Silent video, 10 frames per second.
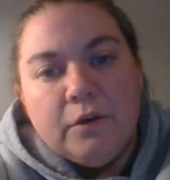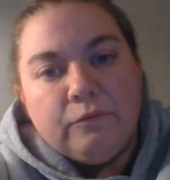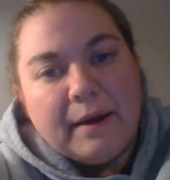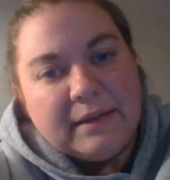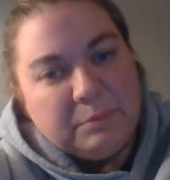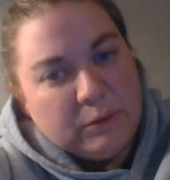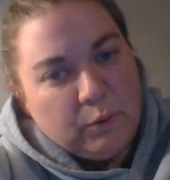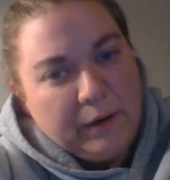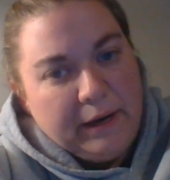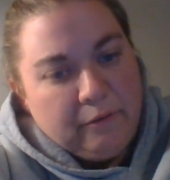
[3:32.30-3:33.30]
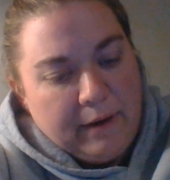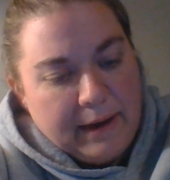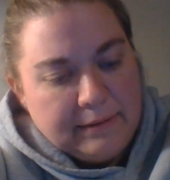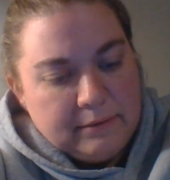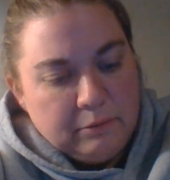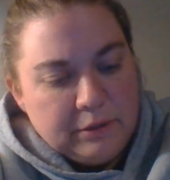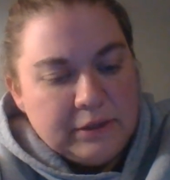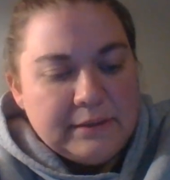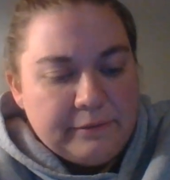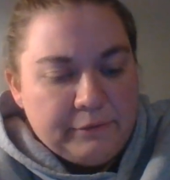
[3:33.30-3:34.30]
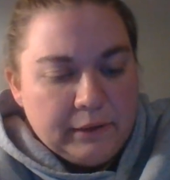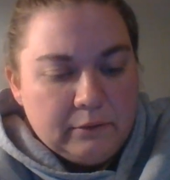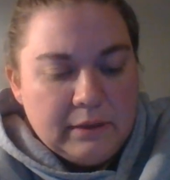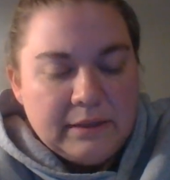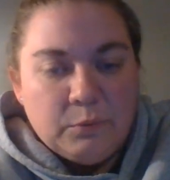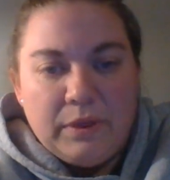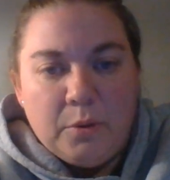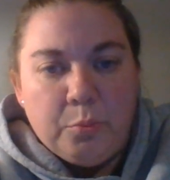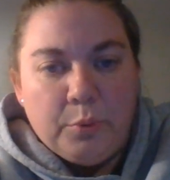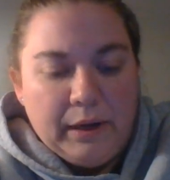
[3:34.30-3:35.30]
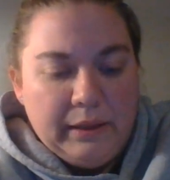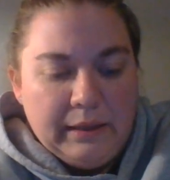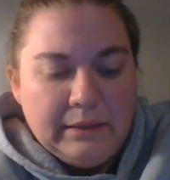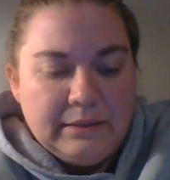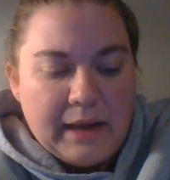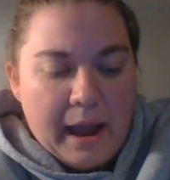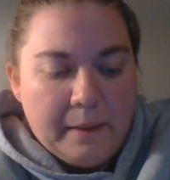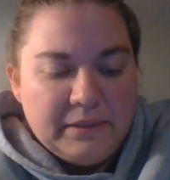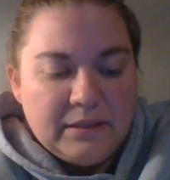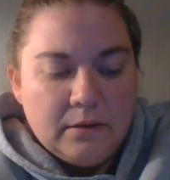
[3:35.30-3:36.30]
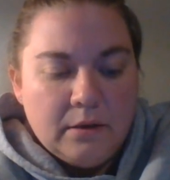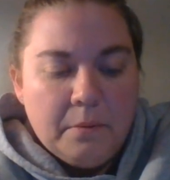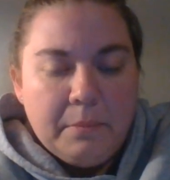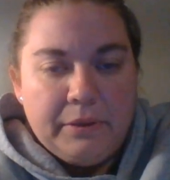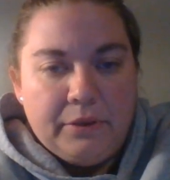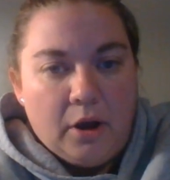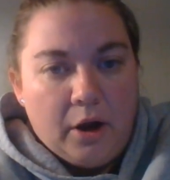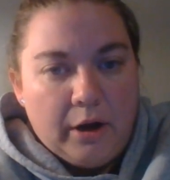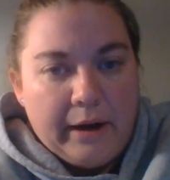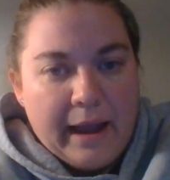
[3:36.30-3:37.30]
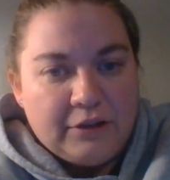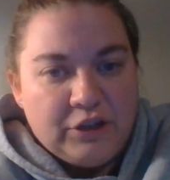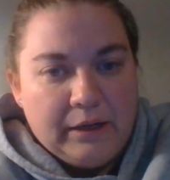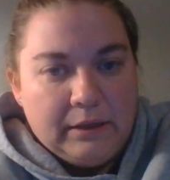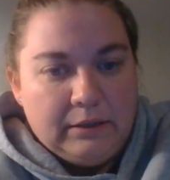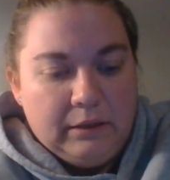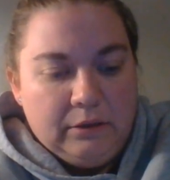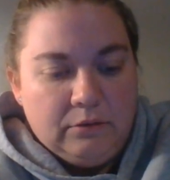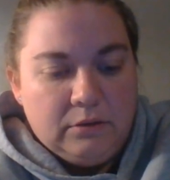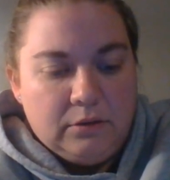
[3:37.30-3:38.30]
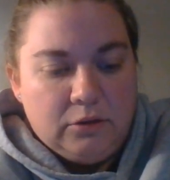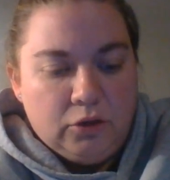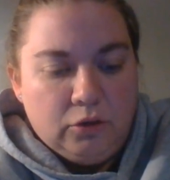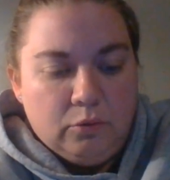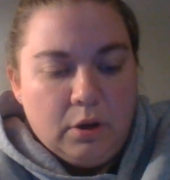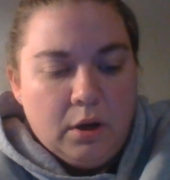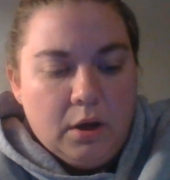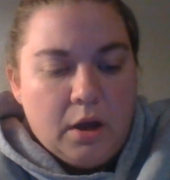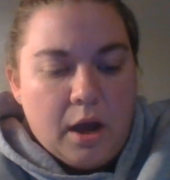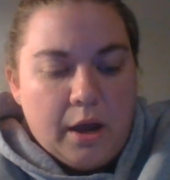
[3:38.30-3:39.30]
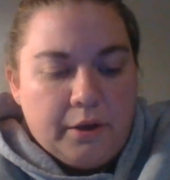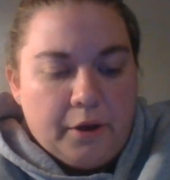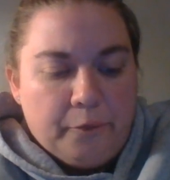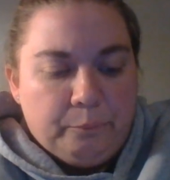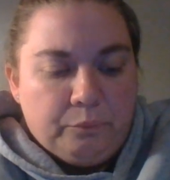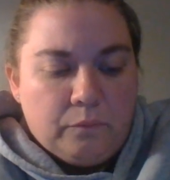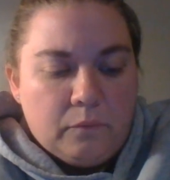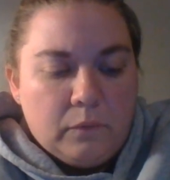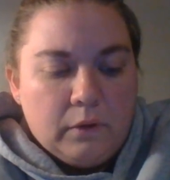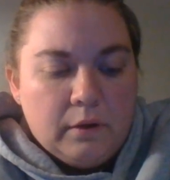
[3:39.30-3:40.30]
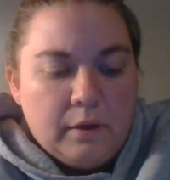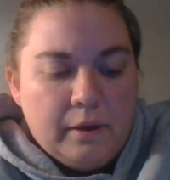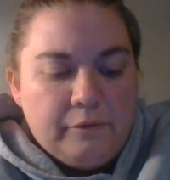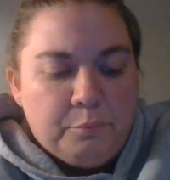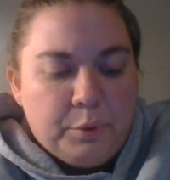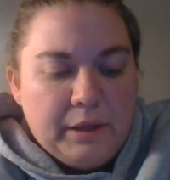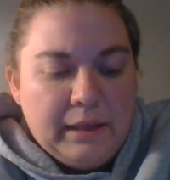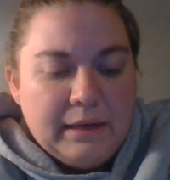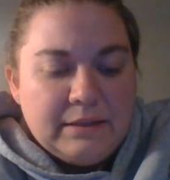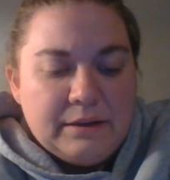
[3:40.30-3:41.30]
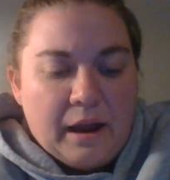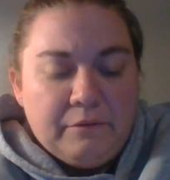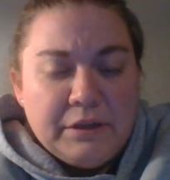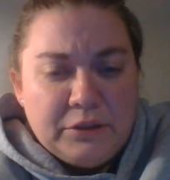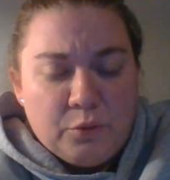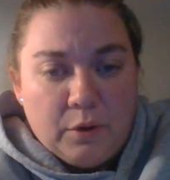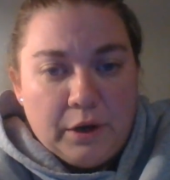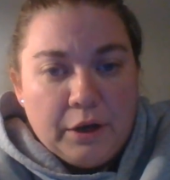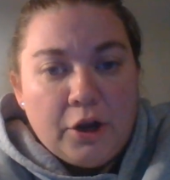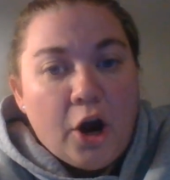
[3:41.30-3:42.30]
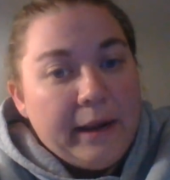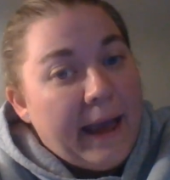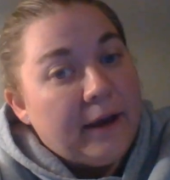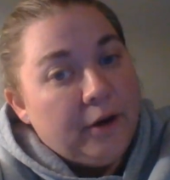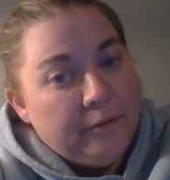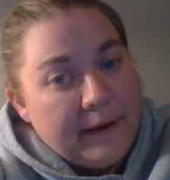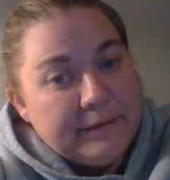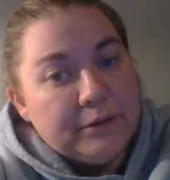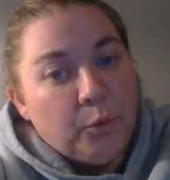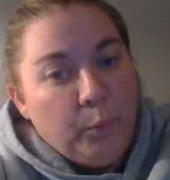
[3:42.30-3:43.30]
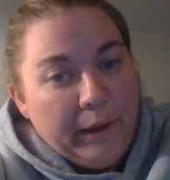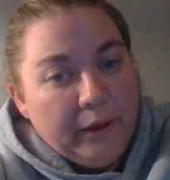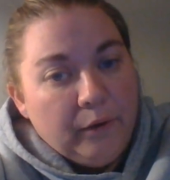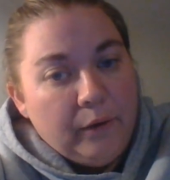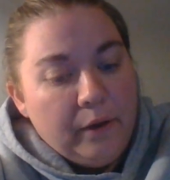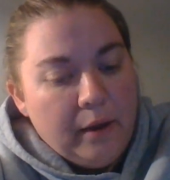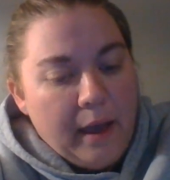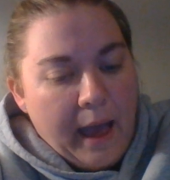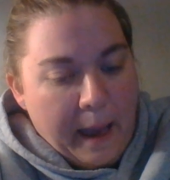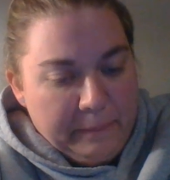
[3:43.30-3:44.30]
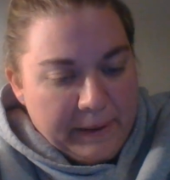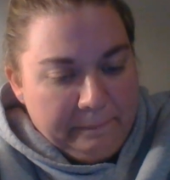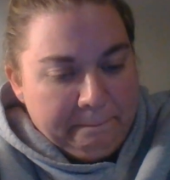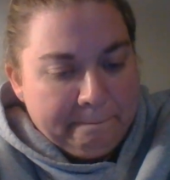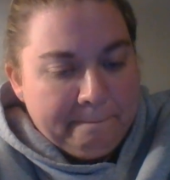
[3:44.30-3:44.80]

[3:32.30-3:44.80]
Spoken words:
Respiratory arrest, which is different, is when the breathing stops, but the heart action continues to go. If breathing is not restored, cardiac arrest will happen.